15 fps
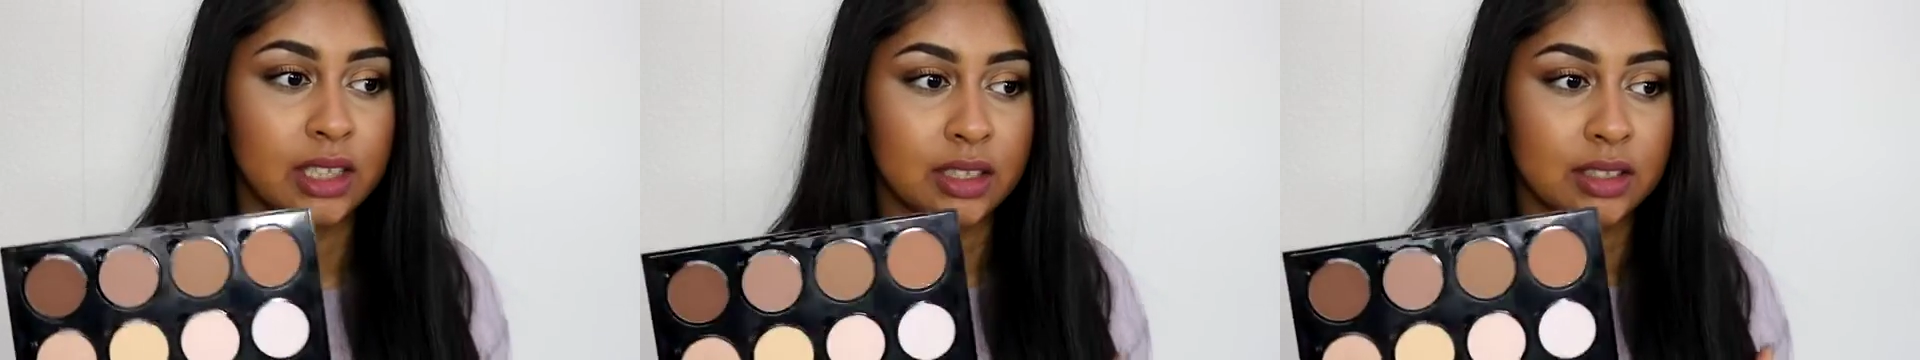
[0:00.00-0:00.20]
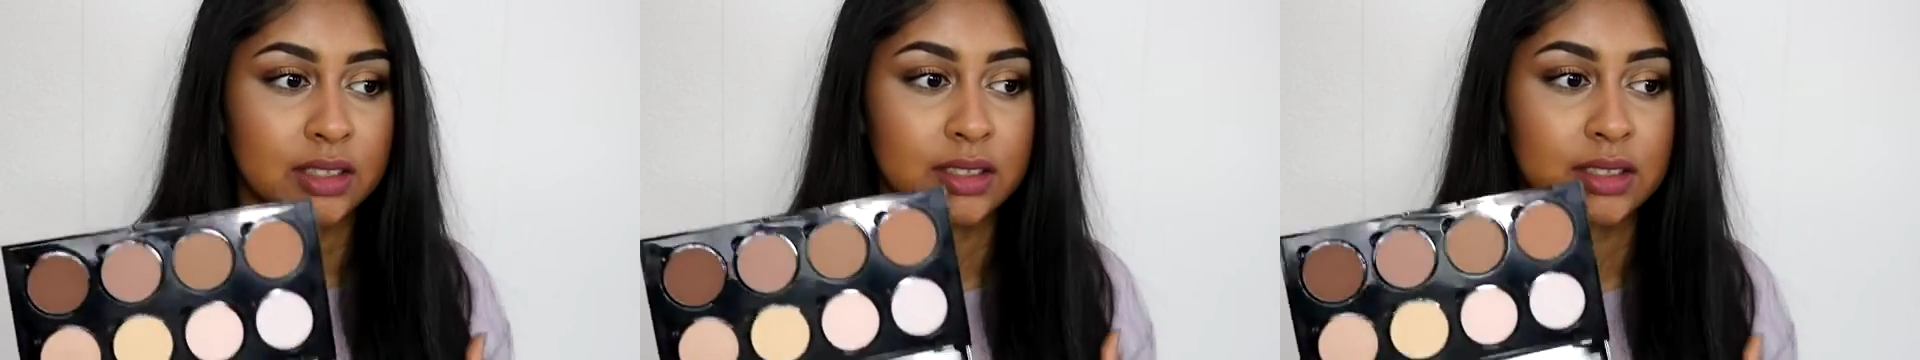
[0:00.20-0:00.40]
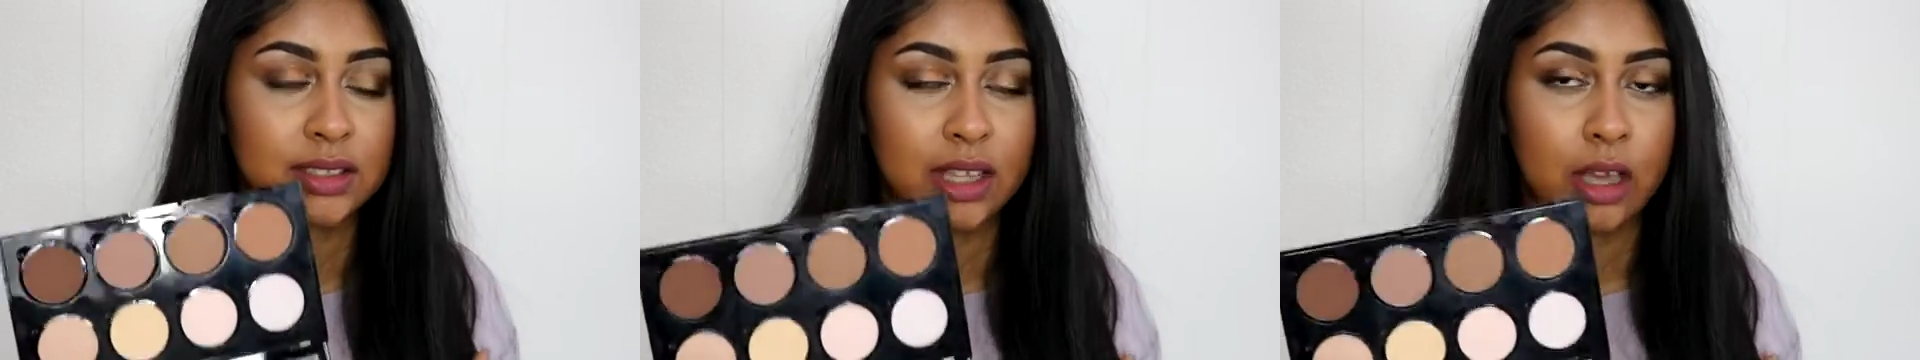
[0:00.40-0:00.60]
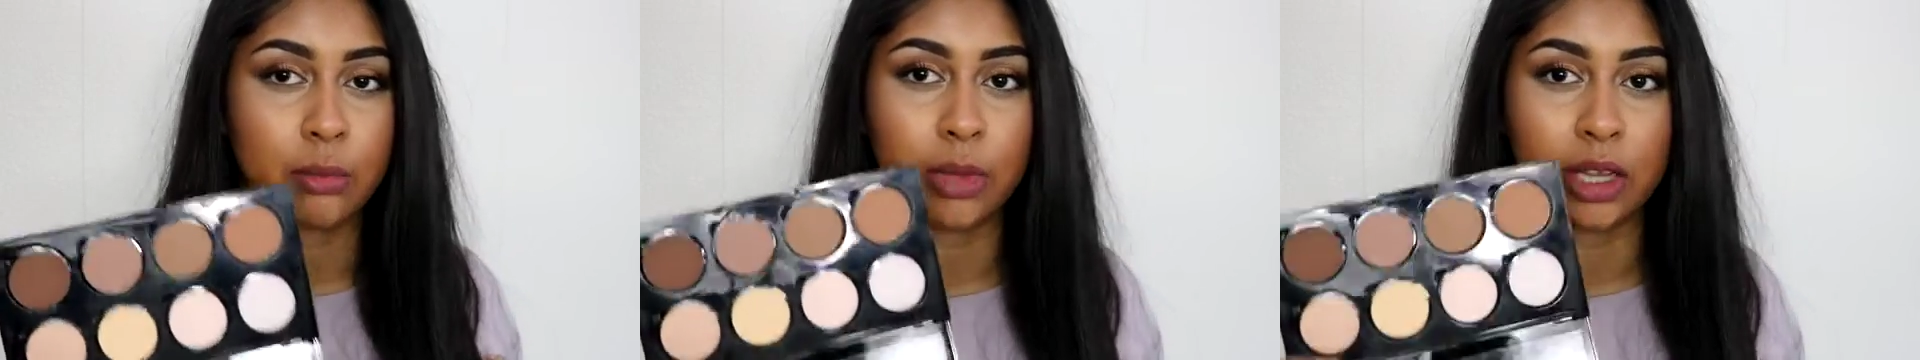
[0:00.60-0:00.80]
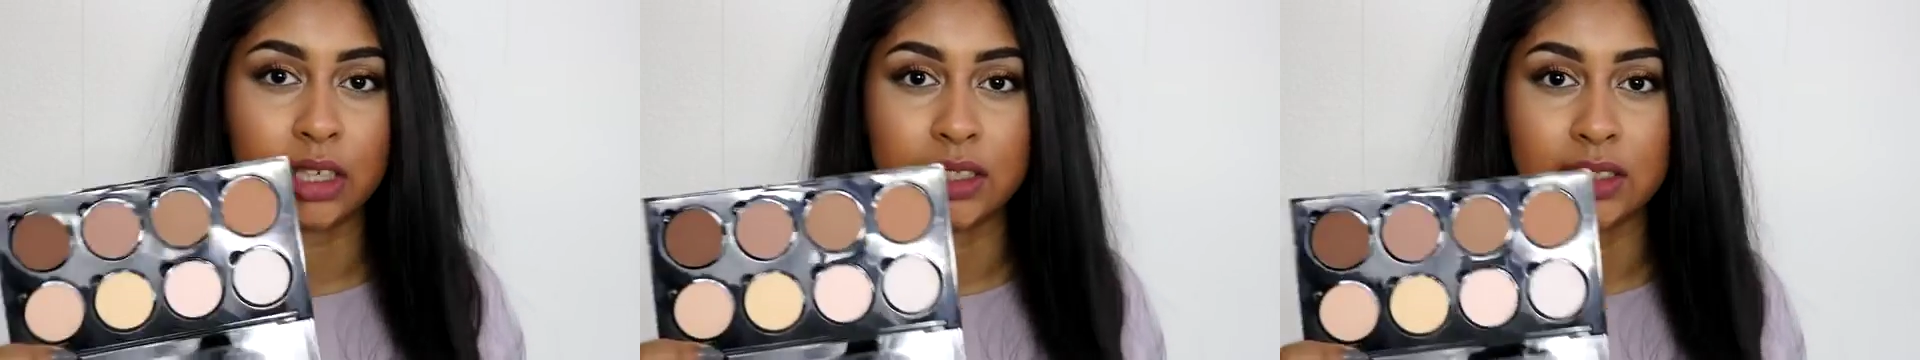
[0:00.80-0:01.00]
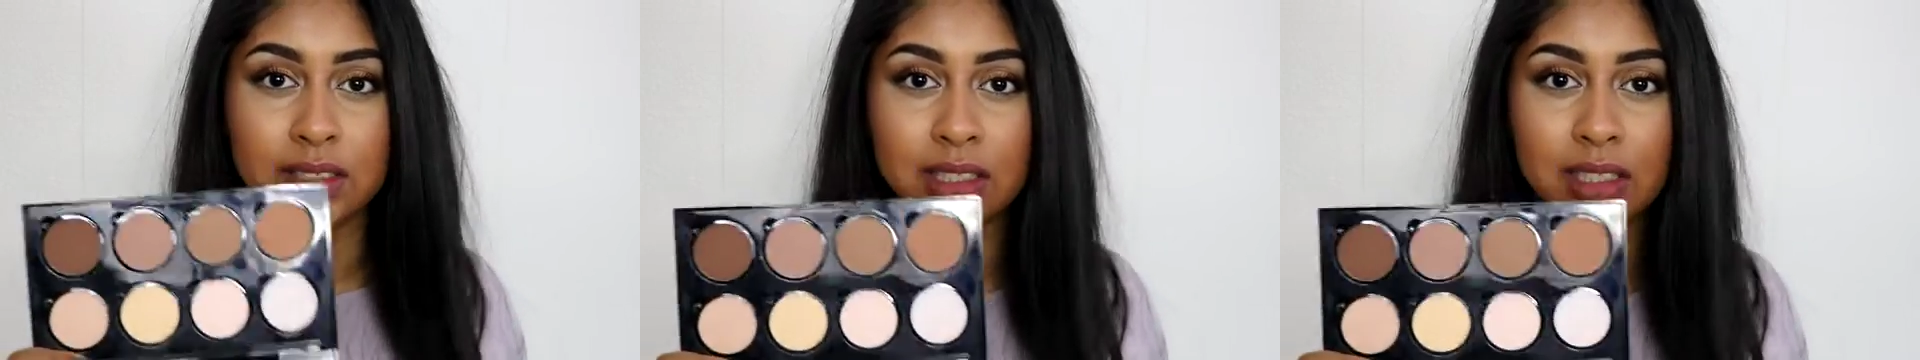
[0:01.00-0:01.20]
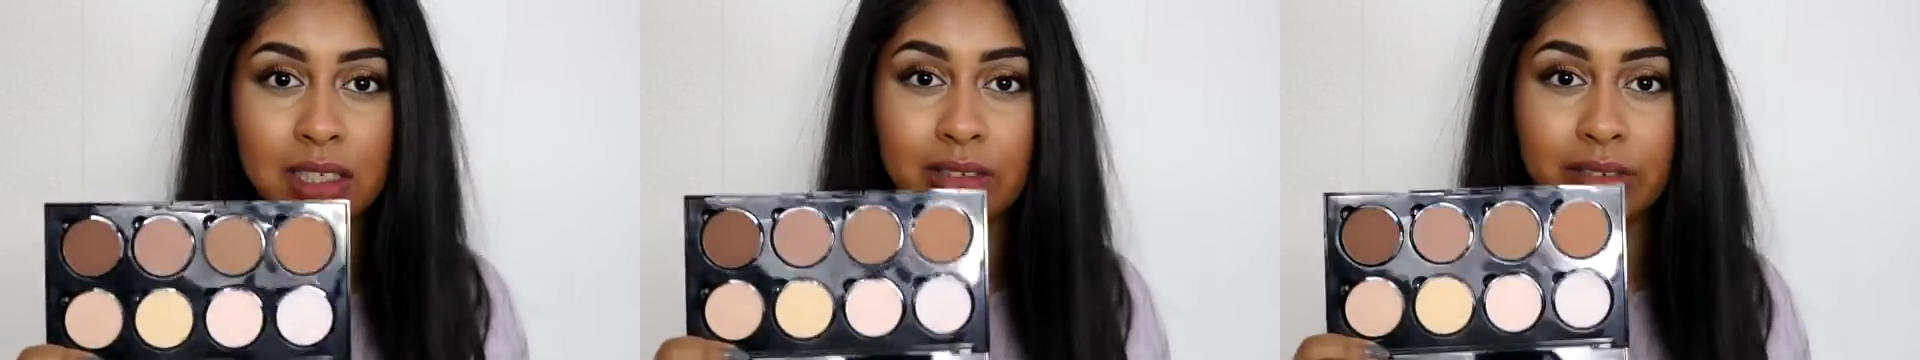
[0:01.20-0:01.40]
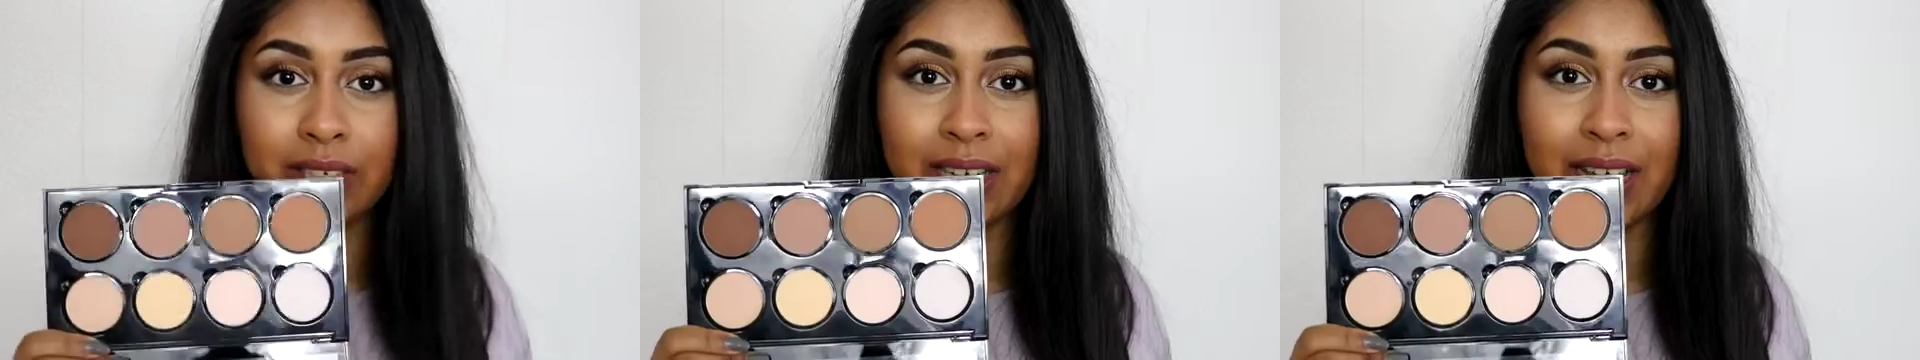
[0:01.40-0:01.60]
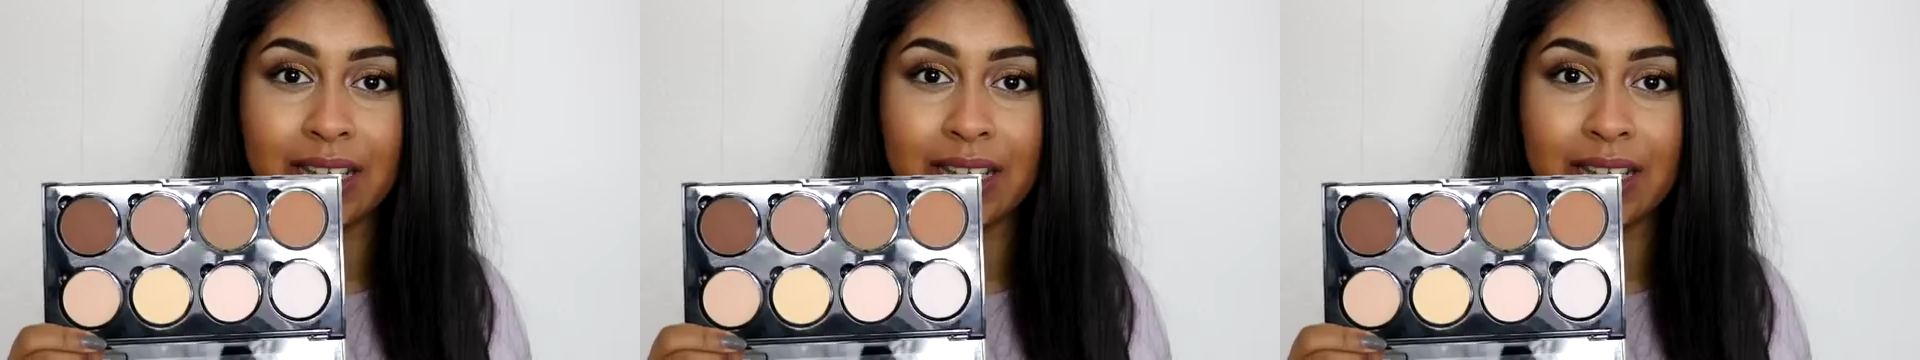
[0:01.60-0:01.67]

doesn't set my concealer in